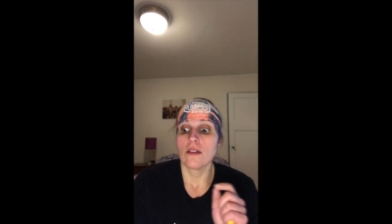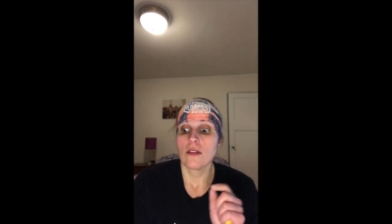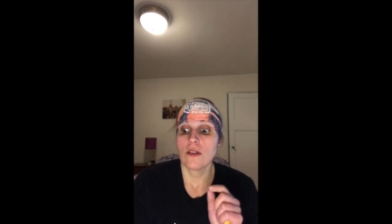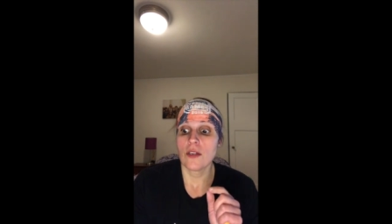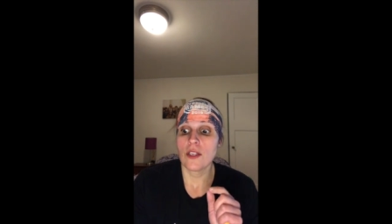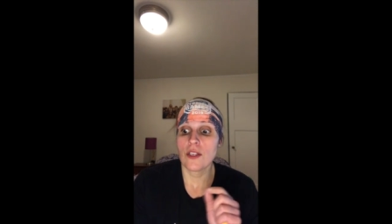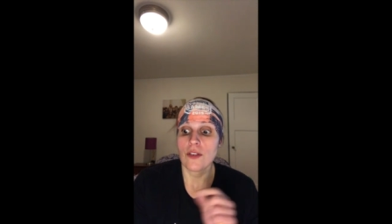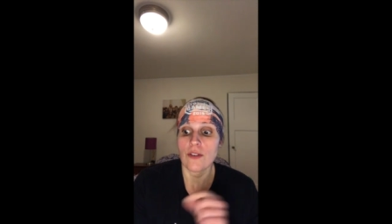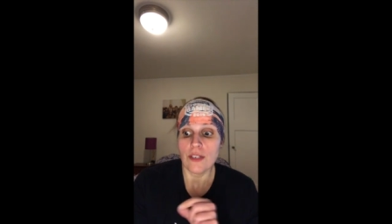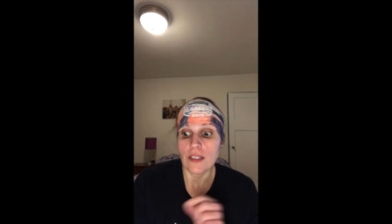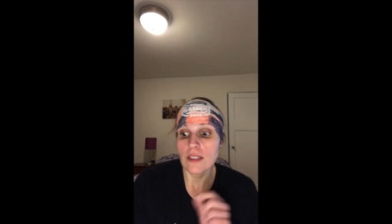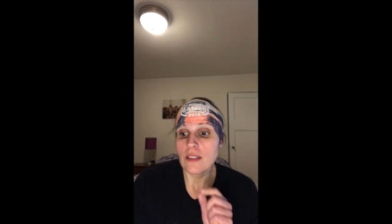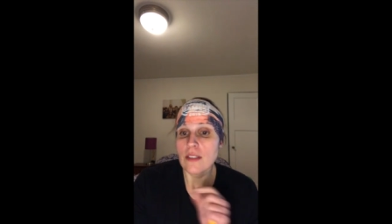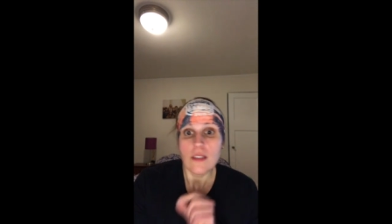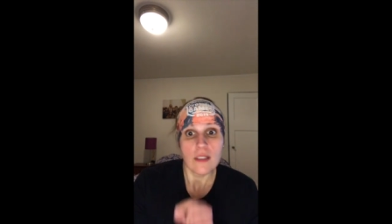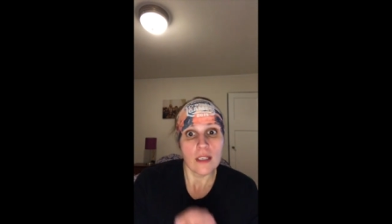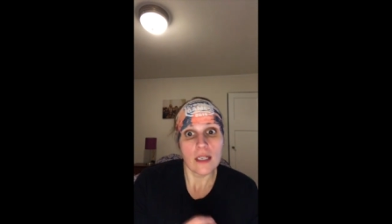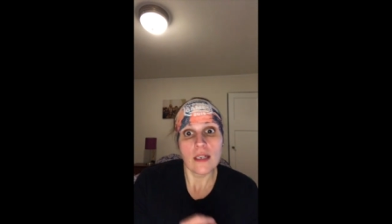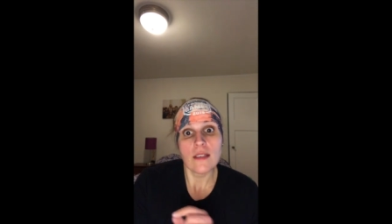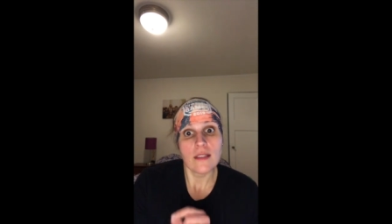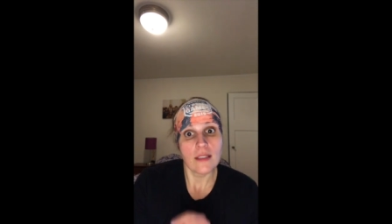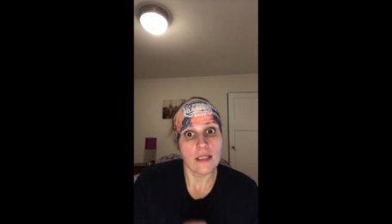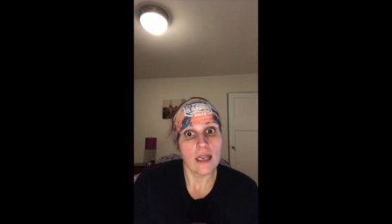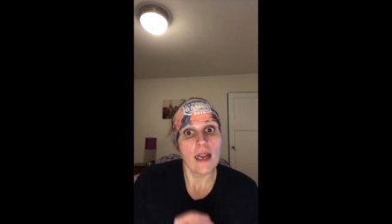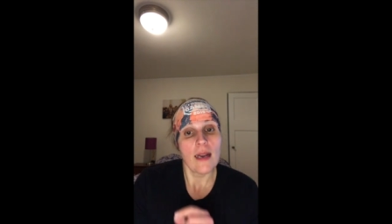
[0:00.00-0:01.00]
you need to set
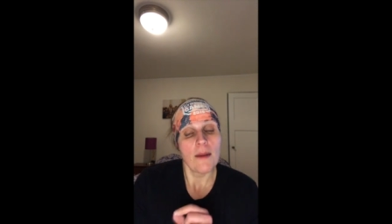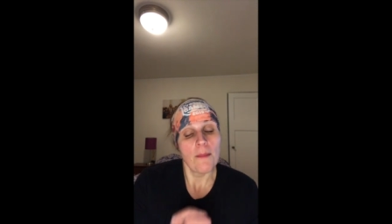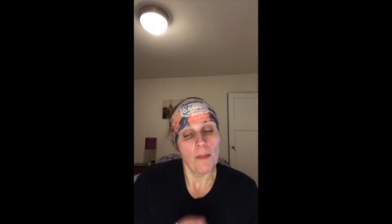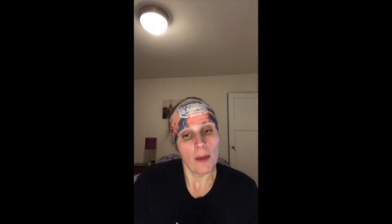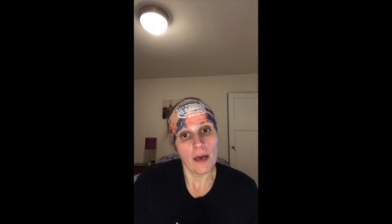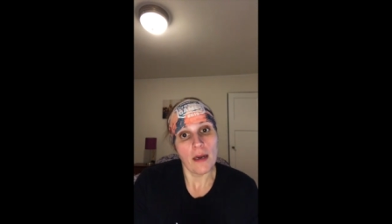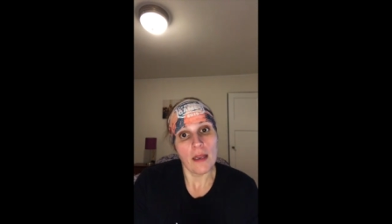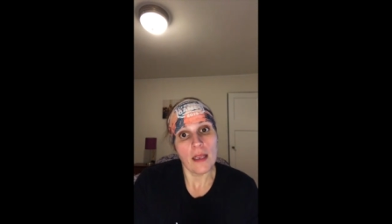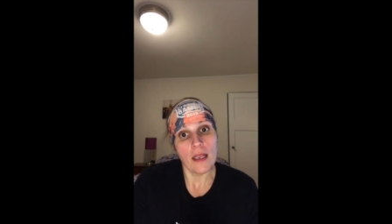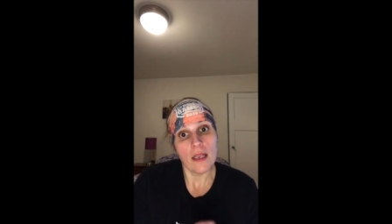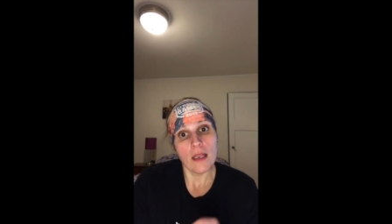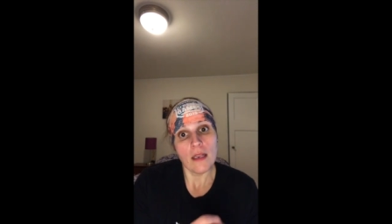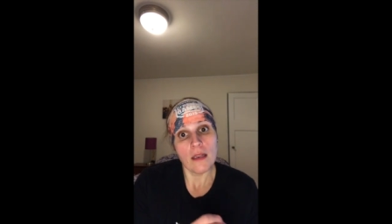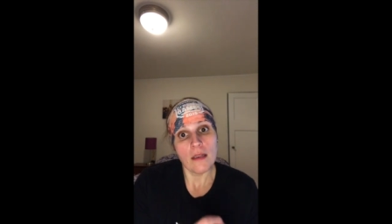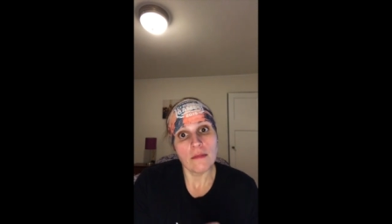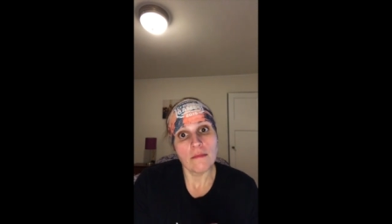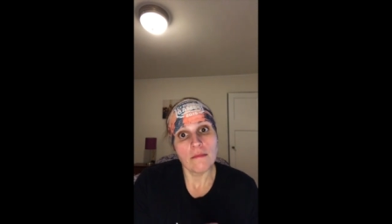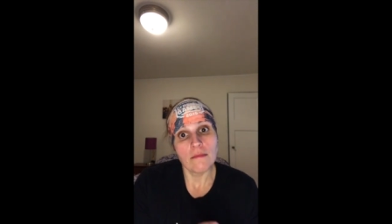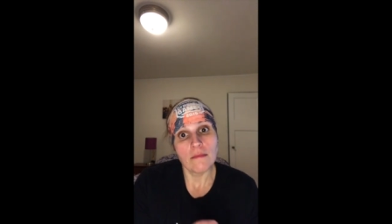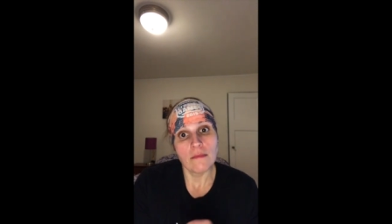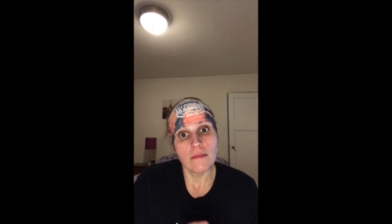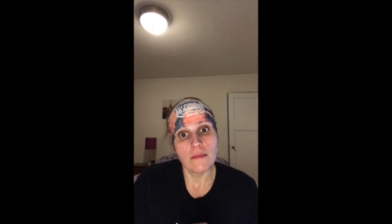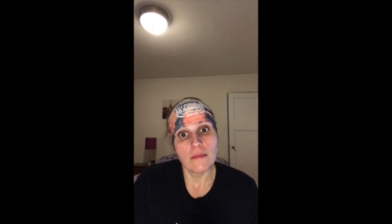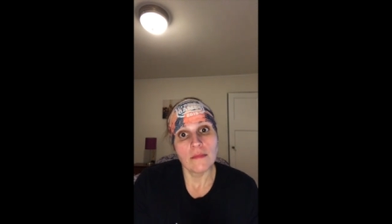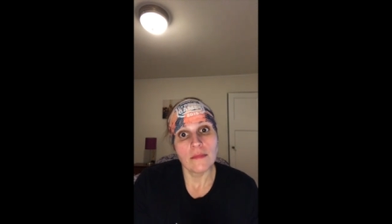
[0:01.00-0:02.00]
aside money,
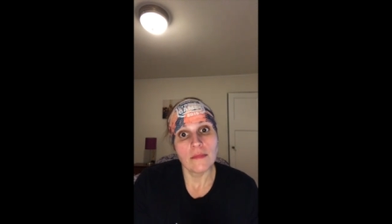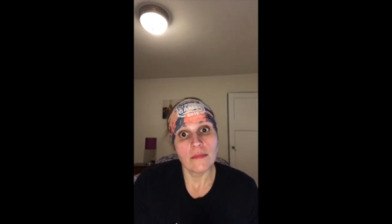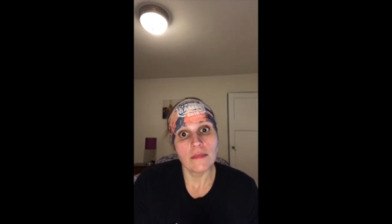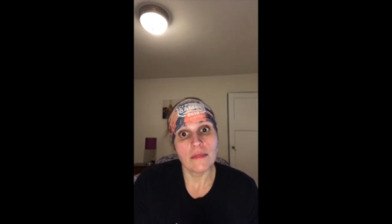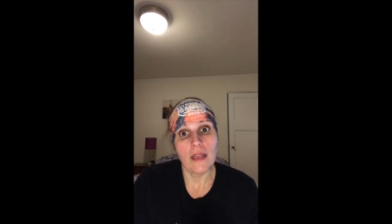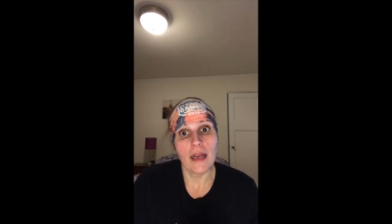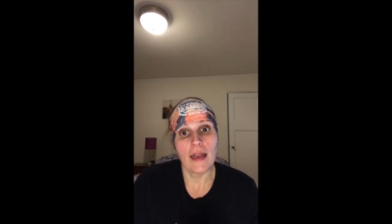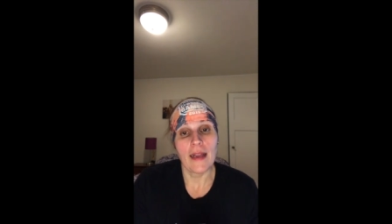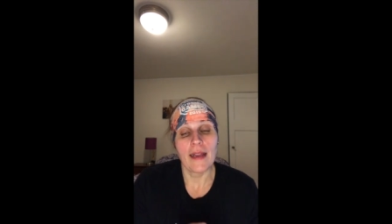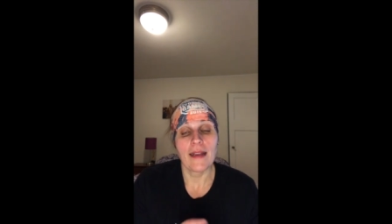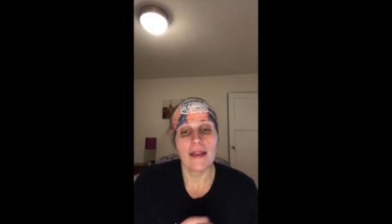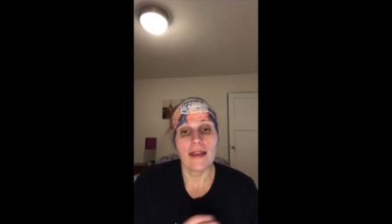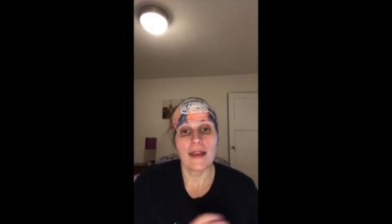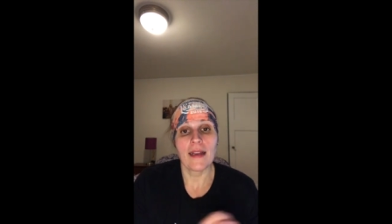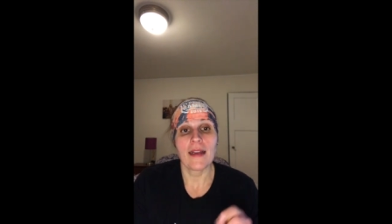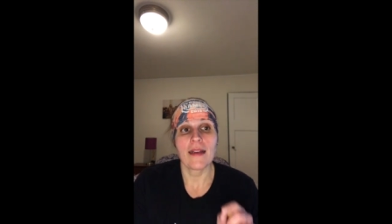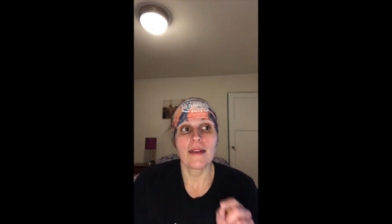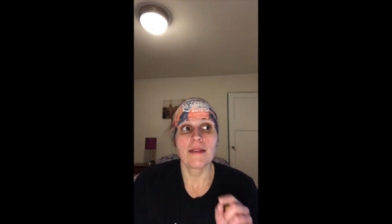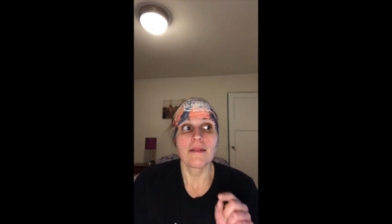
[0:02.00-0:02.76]
like,